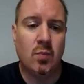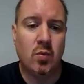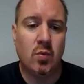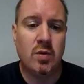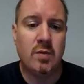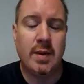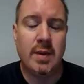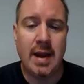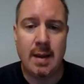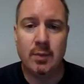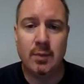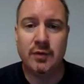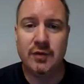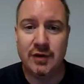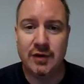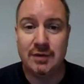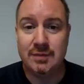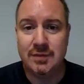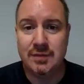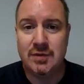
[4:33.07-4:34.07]
we've been able
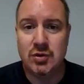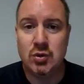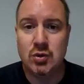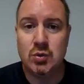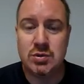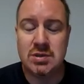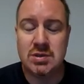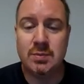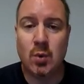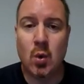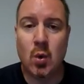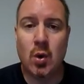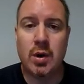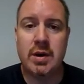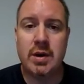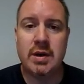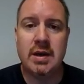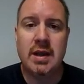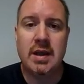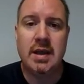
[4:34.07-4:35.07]
to use the
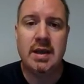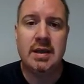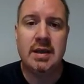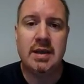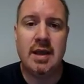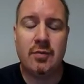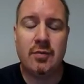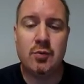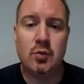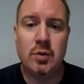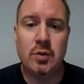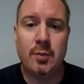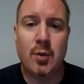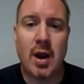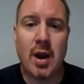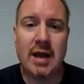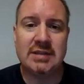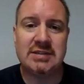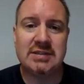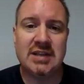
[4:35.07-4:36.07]
board and get through the
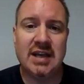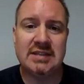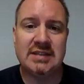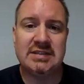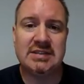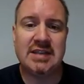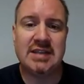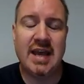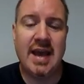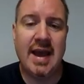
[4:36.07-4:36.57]
process,